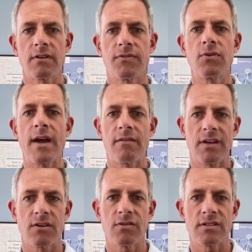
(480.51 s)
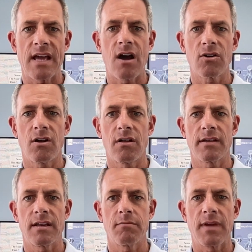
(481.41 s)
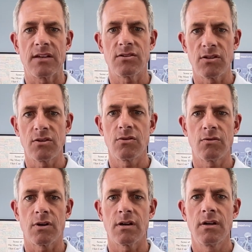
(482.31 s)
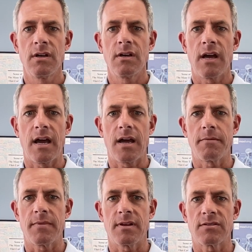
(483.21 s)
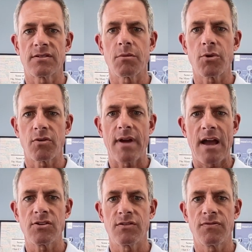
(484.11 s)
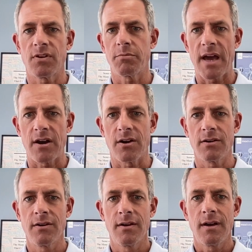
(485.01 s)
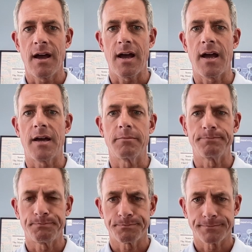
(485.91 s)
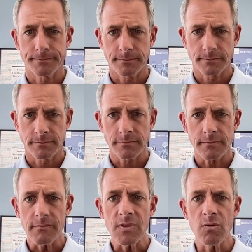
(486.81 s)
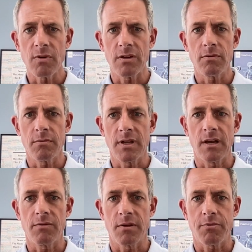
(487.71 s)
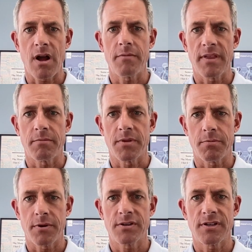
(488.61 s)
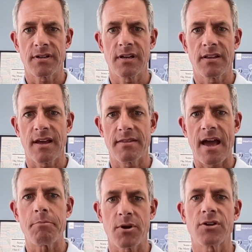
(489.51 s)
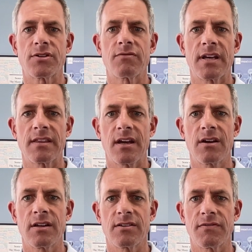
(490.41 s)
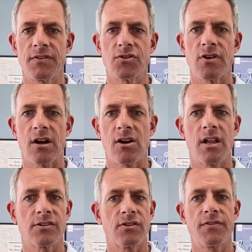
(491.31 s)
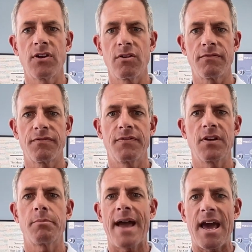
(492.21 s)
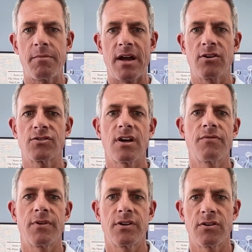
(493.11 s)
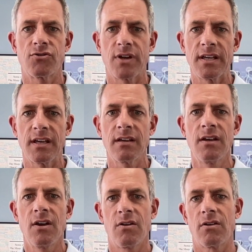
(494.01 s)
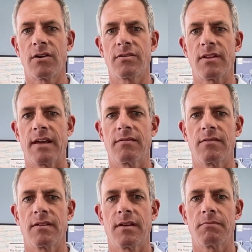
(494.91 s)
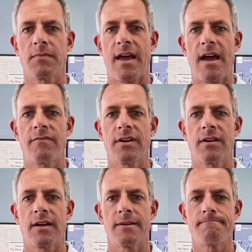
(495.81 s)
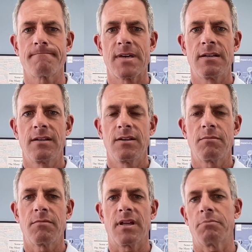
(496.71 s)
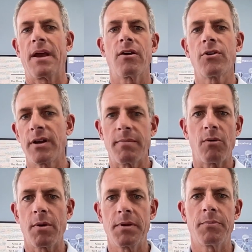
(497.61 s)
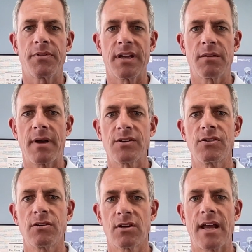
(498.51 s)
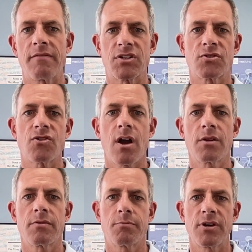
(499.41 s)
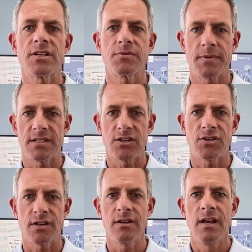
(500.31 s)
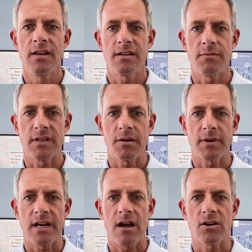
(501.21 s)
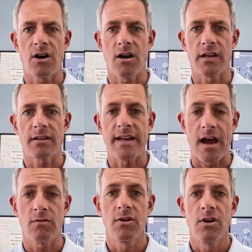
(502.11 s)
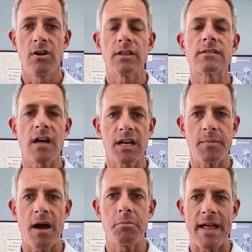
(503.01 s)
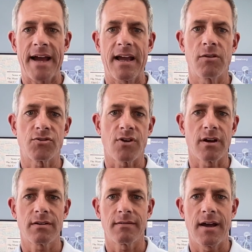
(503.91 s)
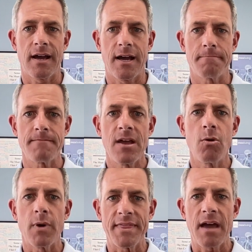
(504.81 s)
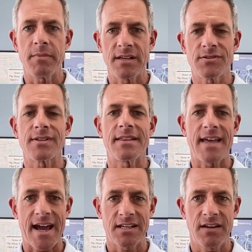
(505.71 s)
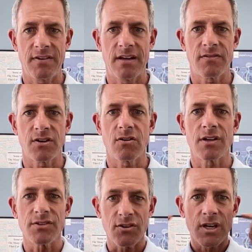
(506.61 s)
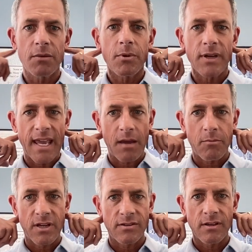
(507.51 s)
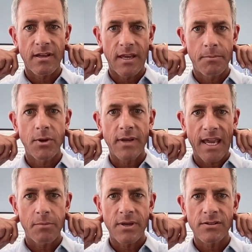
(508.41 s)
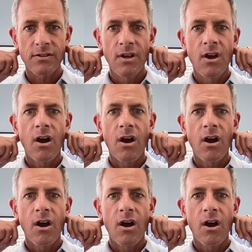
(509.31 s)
if you have increased alcohol and it makes you or um, it's someone around you feel better um, what you know the prop the, the person that that person right there is a future alcoholic so if you don't feel bad about yourself when you're drinking or like the, having um, like paranoid about what people think about you you're going to have a strong predisposition to becoming an alcoholic now Let's talk about blackout drunk. Um, what that means is that the activity of the neurons in your hippocampus, hippocampus